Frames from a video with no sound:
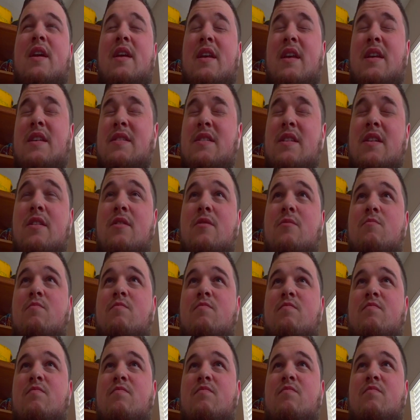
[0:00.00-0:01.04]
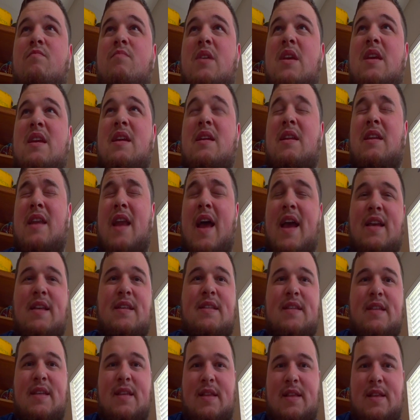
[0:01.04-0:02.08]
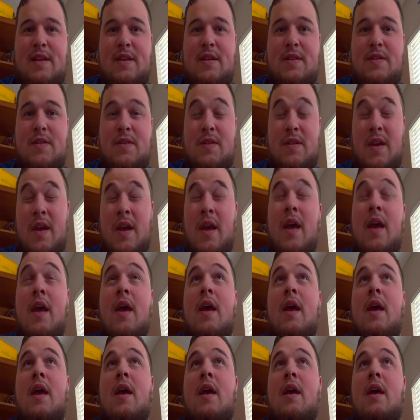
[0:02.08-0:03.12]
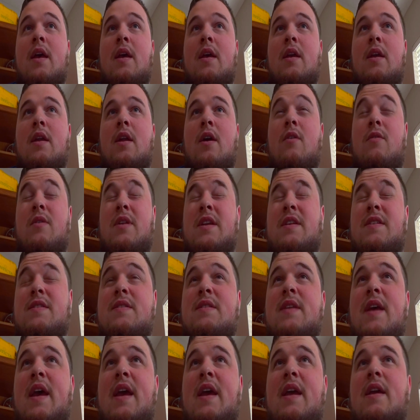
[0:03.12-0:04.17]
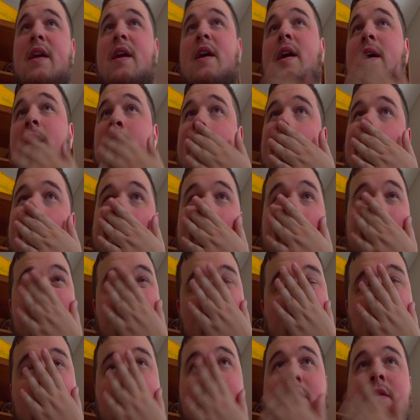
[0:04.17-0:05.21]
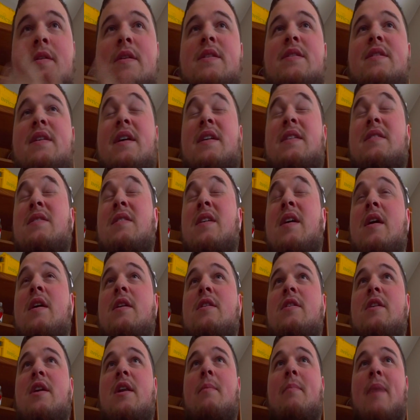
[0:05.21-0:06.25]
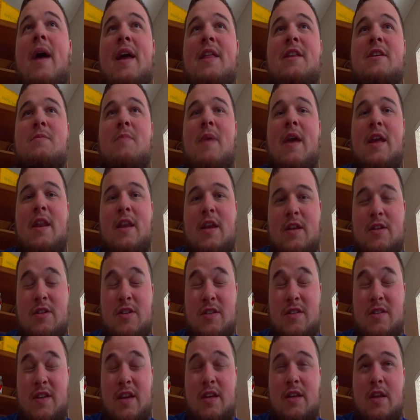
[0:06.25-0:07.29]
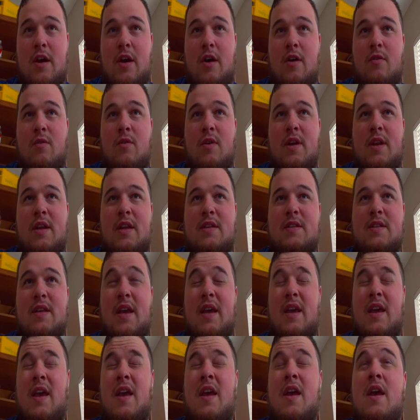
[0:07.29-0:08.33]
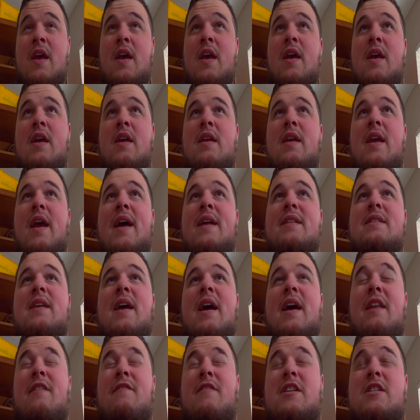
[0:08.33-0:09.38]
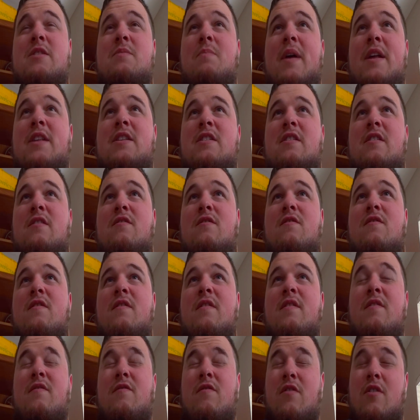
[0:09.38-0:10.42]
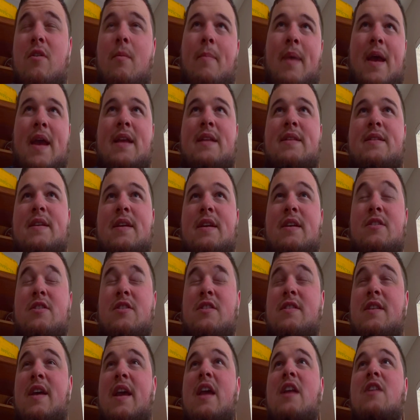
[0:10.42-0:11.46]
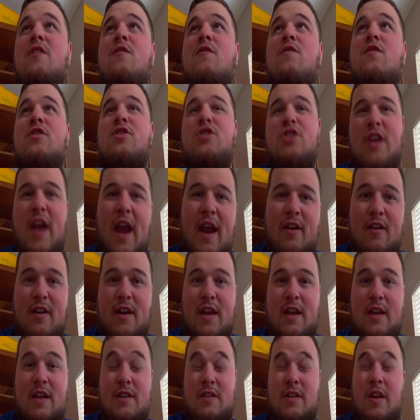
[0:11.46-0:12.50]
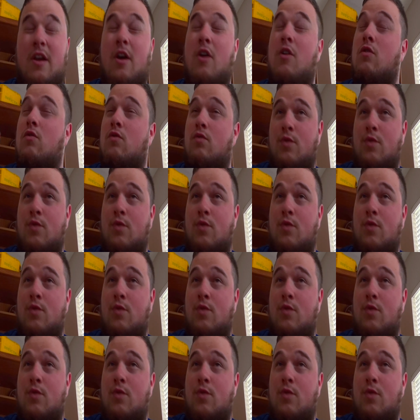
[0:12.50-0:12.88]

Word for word: He's still being nice, at least. You know, and he's saying, uh, you know, he says, you gonna buy this painting? And she's like, no. And he's like, yeah, it's kind of expensive for a painting. And she's like, it's for charity. And he's like, oh,